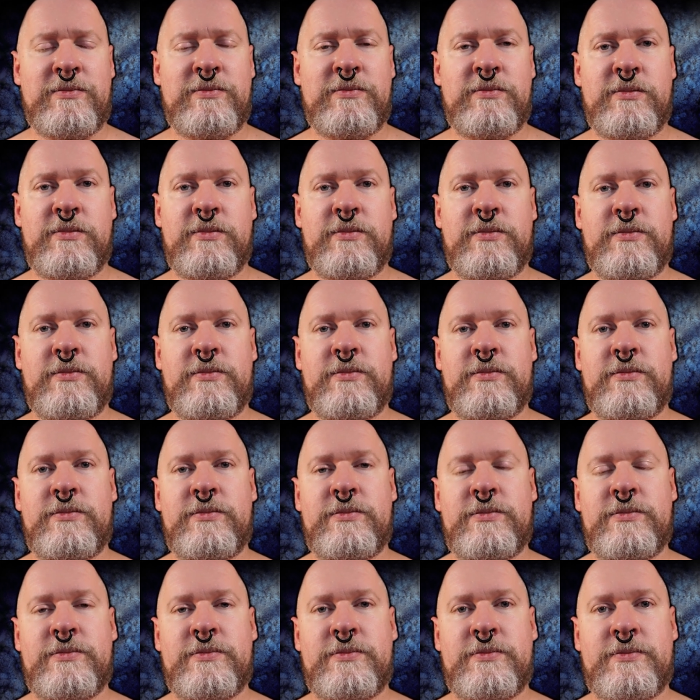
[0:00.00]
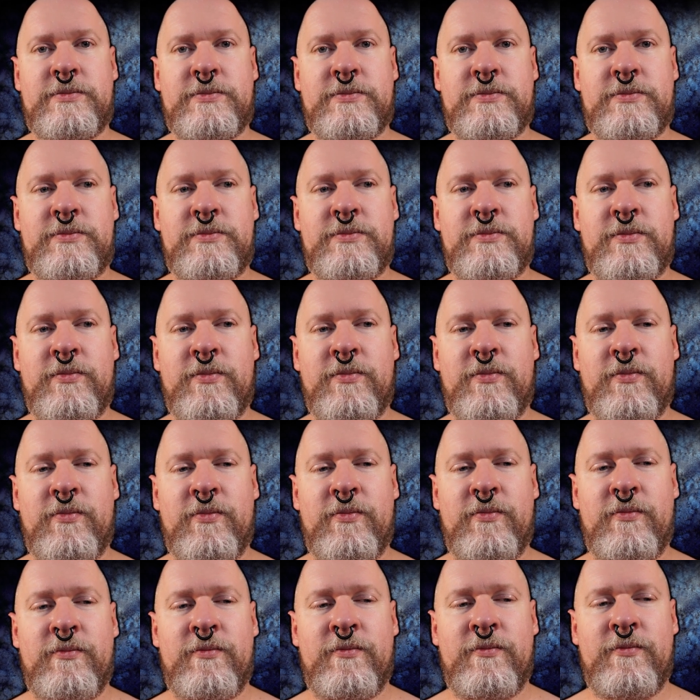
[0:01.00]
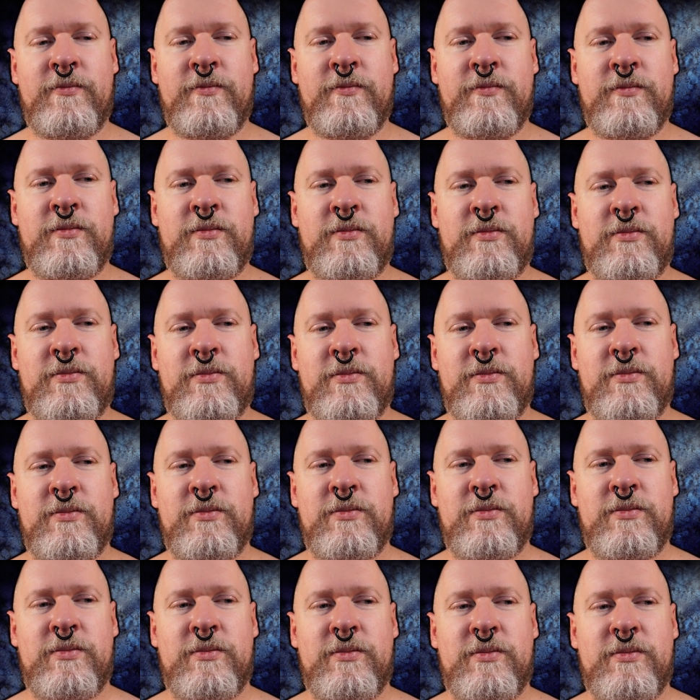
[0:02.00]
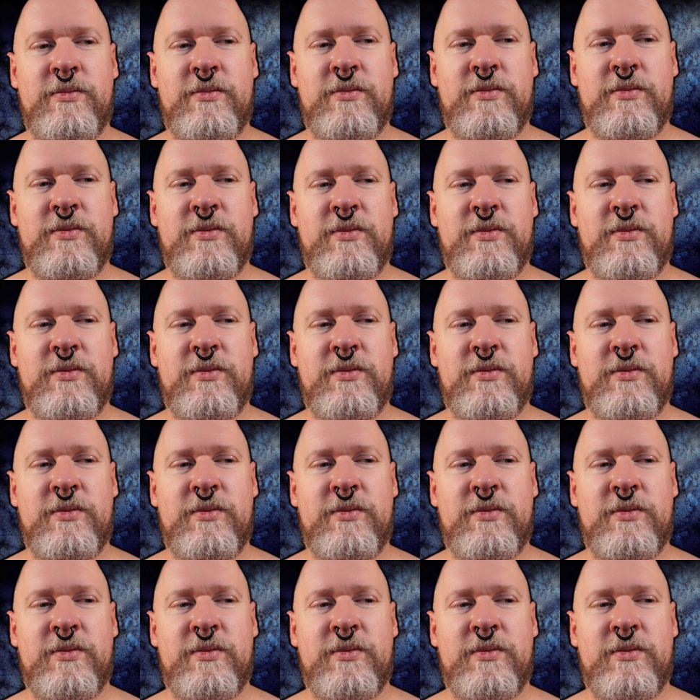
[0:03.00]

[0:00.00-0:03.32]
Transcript: (no one is talking)